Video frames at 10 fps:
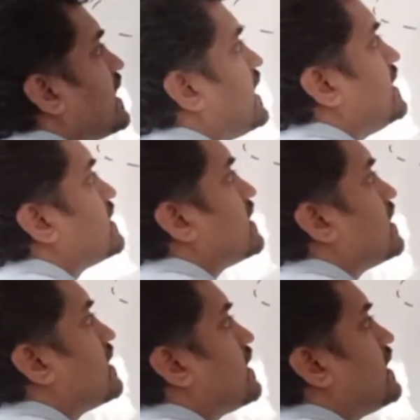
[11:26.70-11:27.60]
end
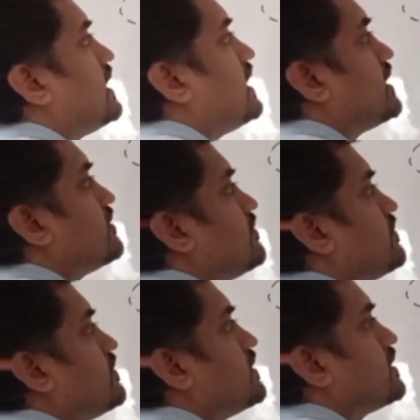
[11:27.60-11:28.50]
A
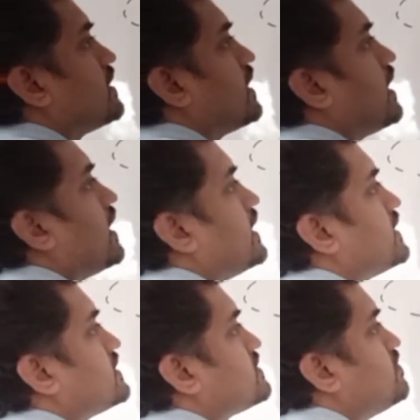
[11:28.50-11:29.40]

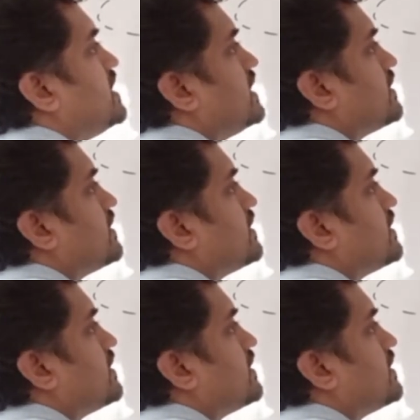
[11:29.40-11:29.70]
and it is B.